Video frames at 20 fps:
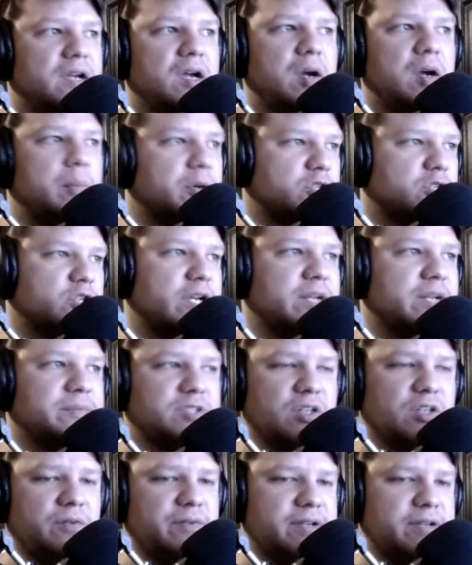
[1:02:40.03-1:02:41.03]
portray
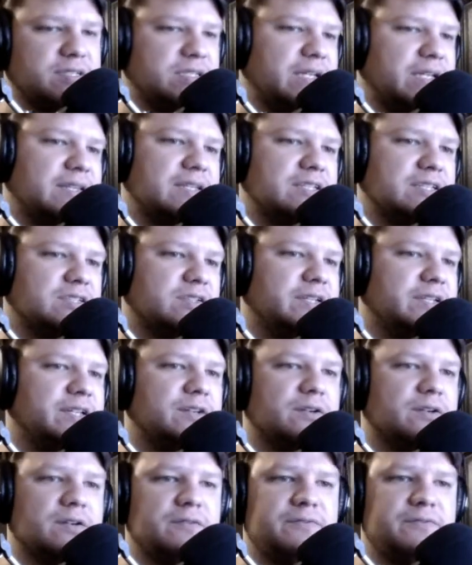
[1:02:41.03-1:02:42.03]
himself as like this
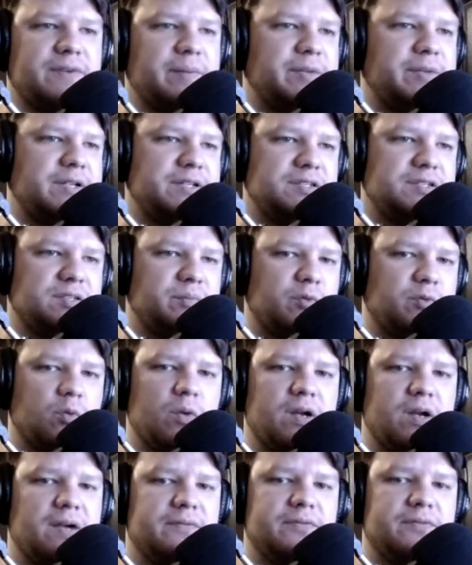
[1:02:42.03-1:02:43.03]
leader in feminism or
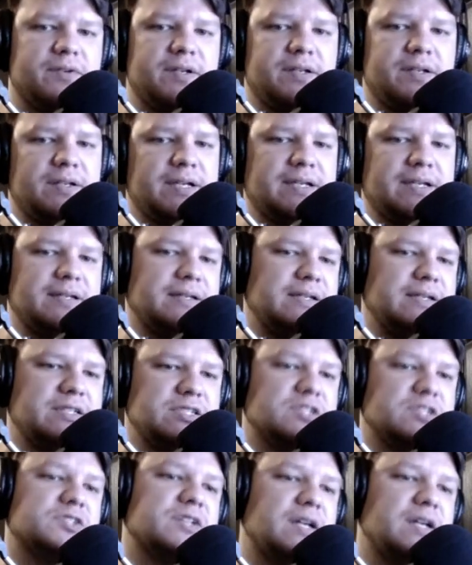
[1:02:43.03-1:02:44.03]
whatever and like he's
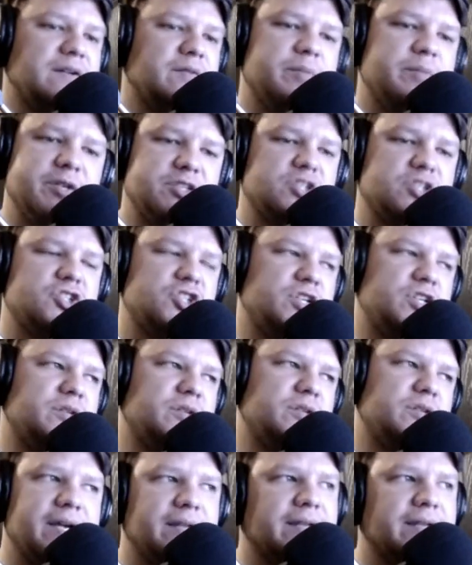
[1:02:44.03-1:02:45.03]
just kind of a piece of shit
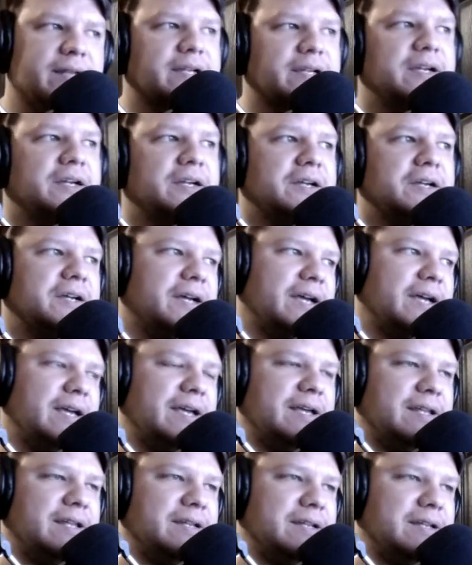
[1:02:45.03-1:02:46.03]
right like
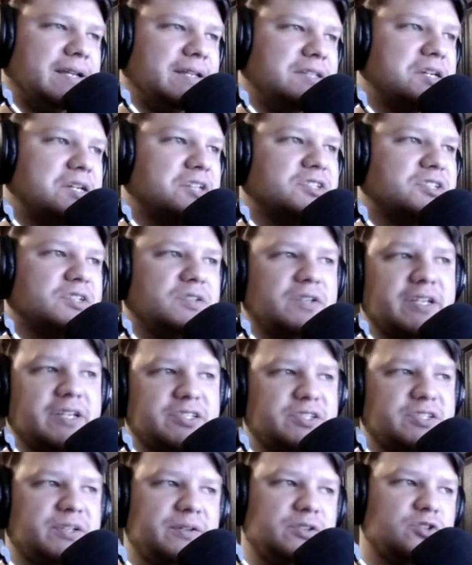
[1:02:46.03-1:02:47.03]
and it doesn't
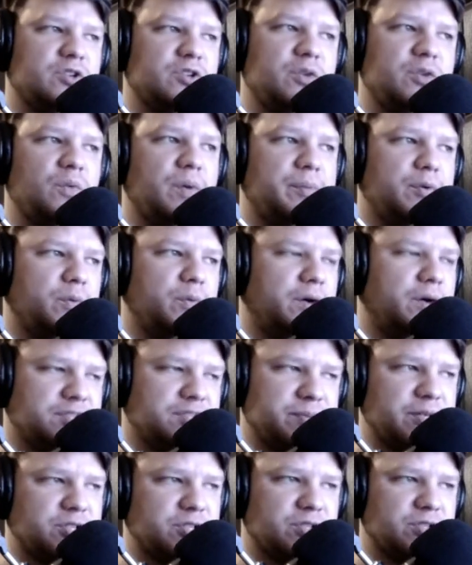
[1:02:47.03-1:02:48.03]
necessarily treat women well
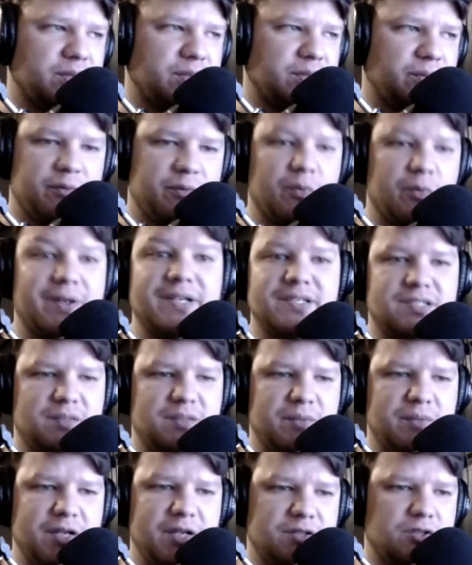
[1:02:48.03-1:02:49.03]
especially with what he's
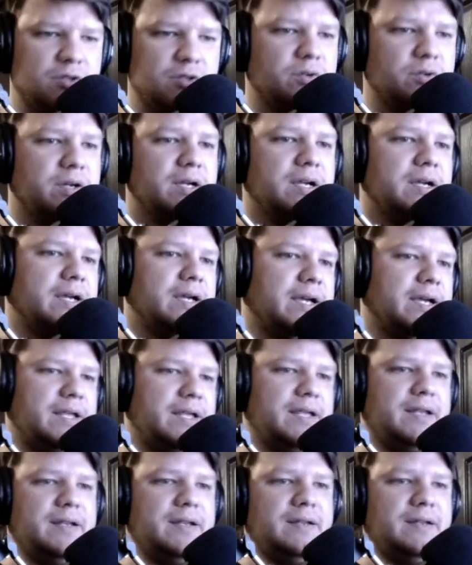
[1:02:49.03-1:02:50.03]
admitted to
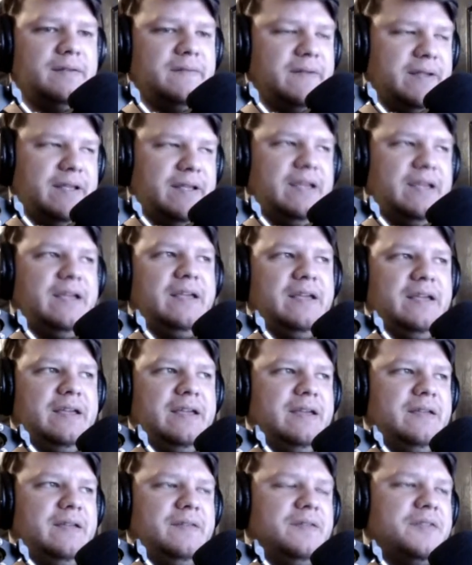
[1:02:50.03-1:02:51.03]
and eh,
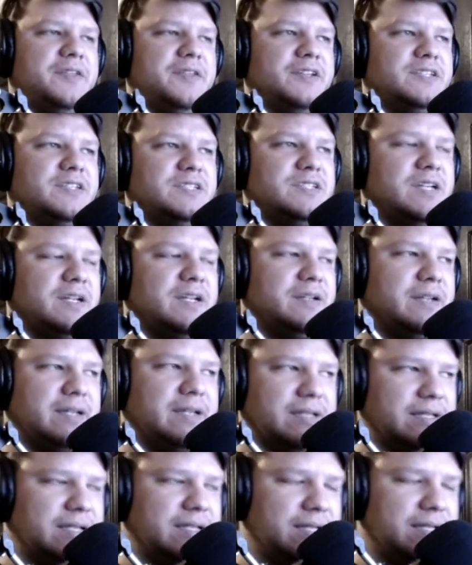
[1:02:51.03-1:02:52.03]
the things he's done
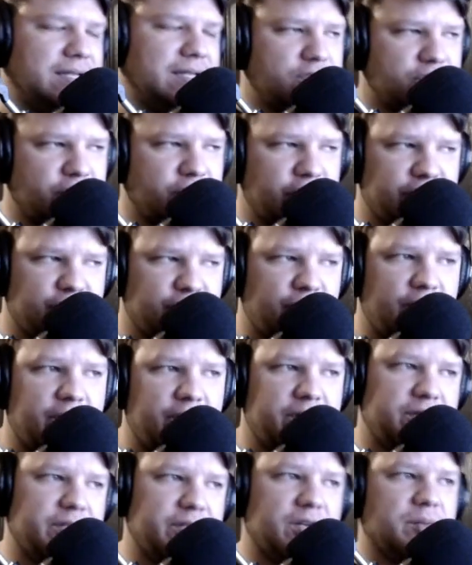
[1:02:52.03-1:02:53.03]
like it's it's
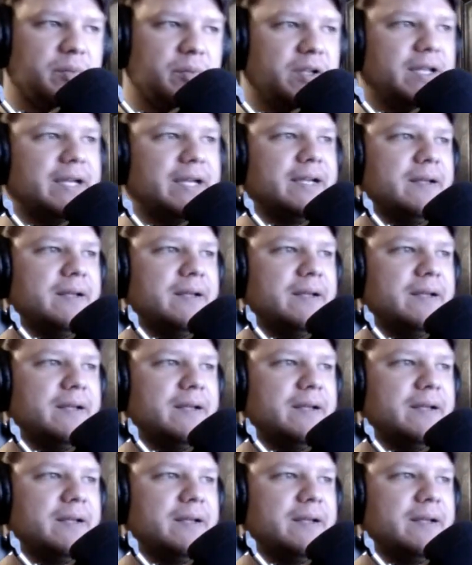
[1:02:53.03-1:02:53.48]
very clear but like